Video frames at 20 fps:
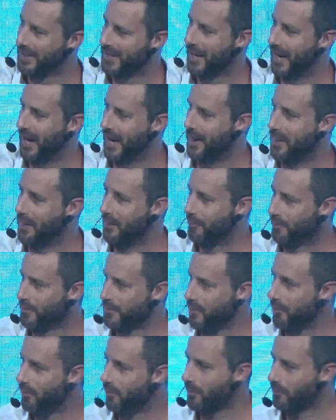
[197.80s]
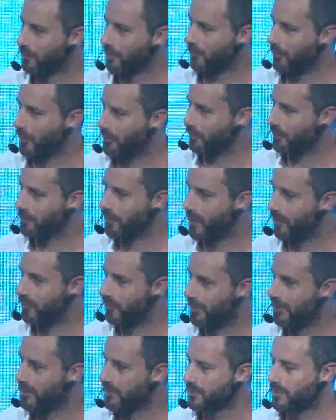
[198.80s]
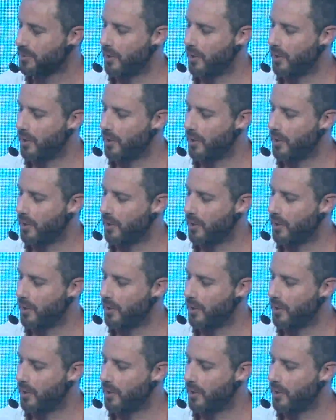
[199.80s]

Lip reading: and the result that we want from that audience.